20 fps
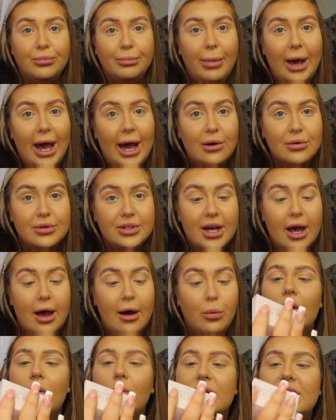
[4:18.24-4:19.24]

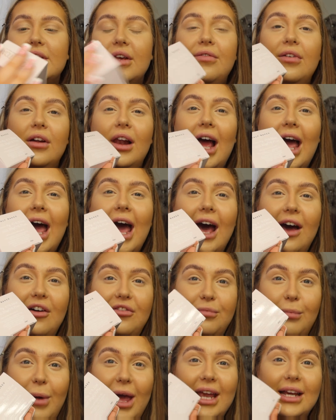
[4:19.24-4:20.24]
powder, whilst I feel like
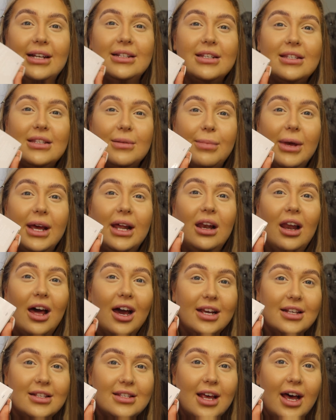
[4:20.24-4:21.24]
Half Baked is a bit
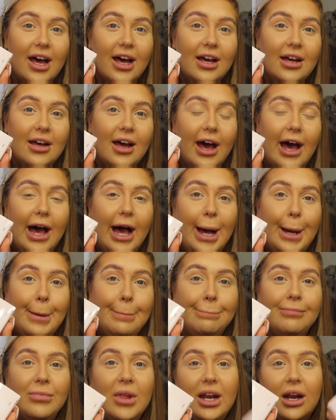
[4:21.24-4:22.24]
lighter,
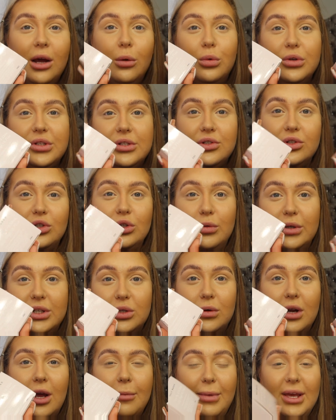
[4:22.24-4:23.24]
and I wasn't sure which
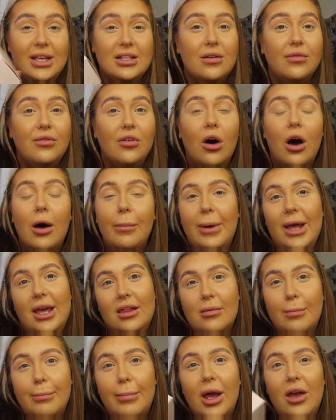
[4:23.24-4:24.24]
one I'd be, so I thought I'd pick
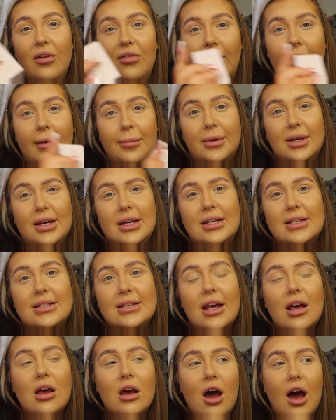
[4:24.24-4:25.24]
them both up because
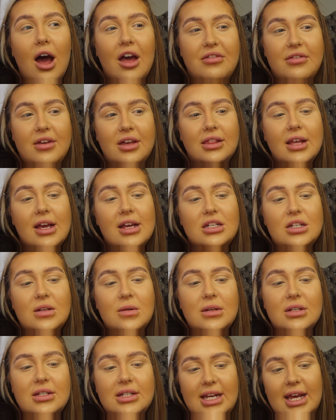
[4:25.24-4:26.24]
I think they
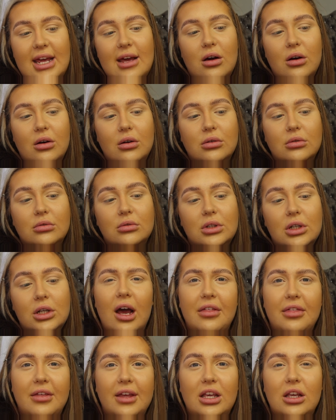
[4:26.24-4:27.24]
do a deal.
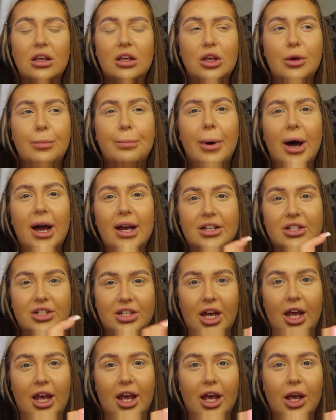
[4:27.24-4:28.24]
I think you buy
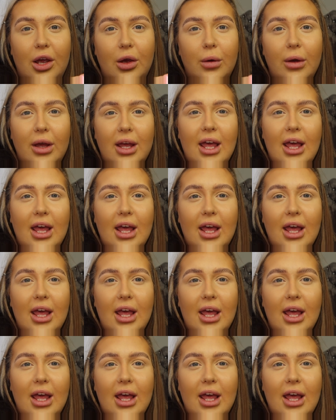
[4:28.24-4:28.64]
two